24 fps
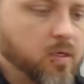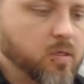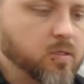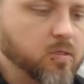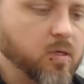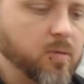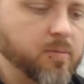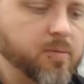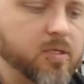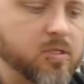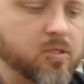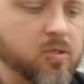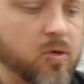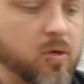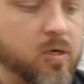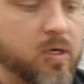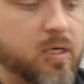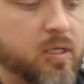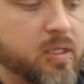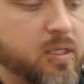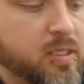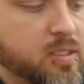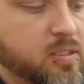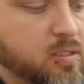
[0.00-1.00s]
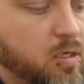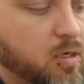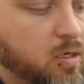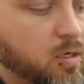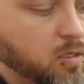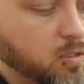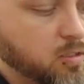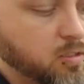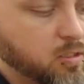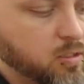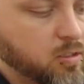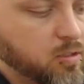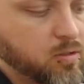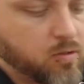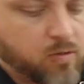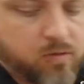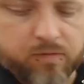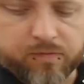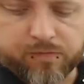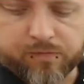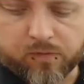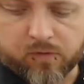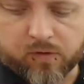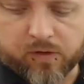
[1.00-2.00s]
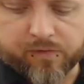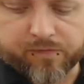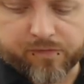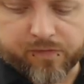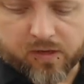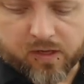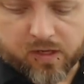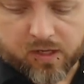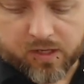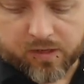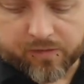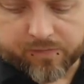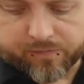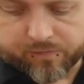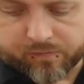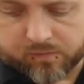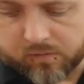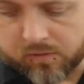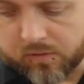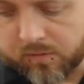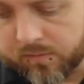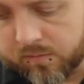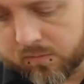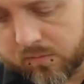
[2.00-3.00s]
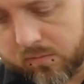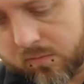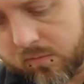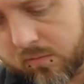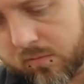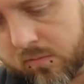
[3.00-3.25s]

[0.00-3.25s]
So I'm just torquing these all to 45. Oop.